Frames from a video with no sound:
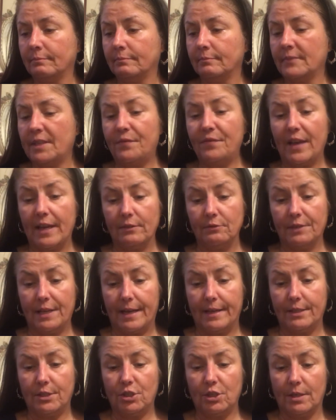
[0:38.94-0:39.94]

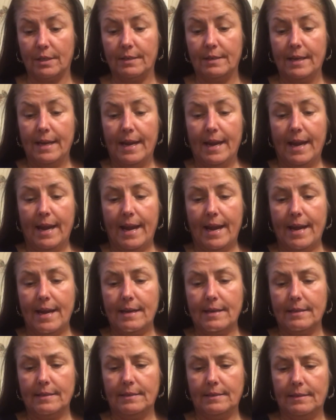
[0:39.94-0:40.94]
foundation.
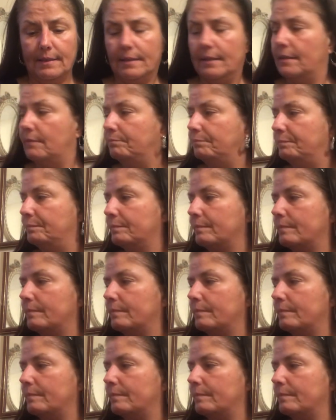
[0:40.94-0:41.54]
And